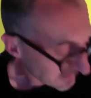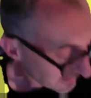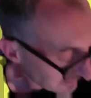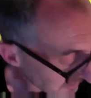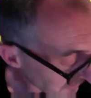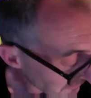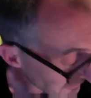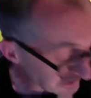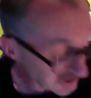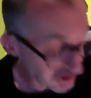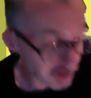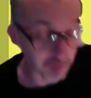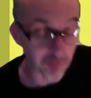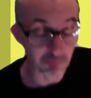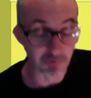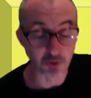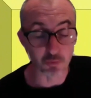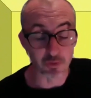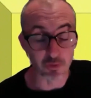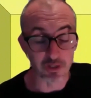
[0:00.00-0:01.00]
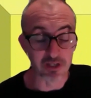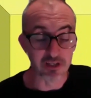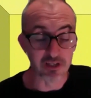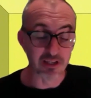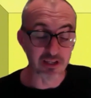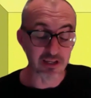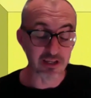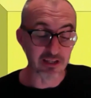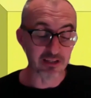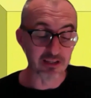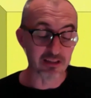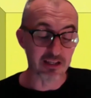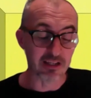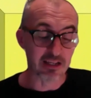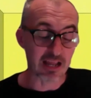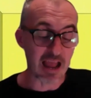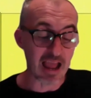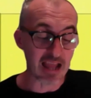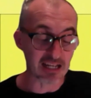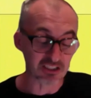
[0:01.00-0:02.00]
division between
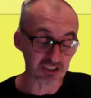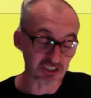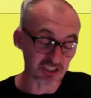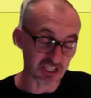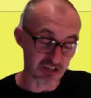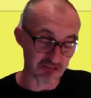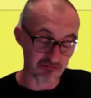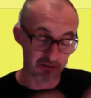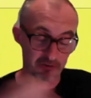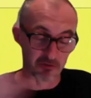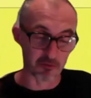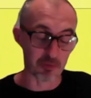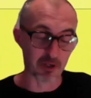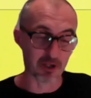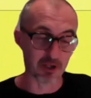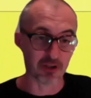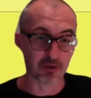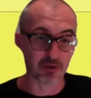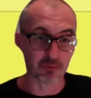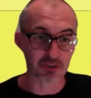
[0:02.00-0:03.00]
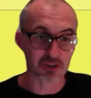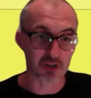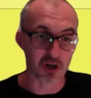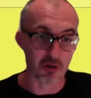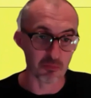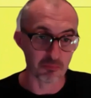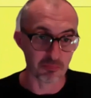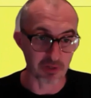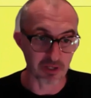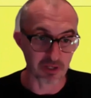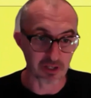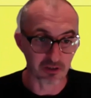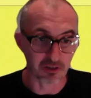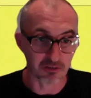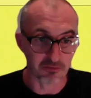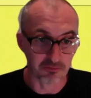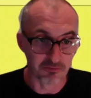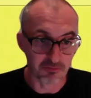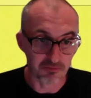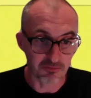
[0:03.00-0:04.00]
the exterior of a building, which can't be kind of,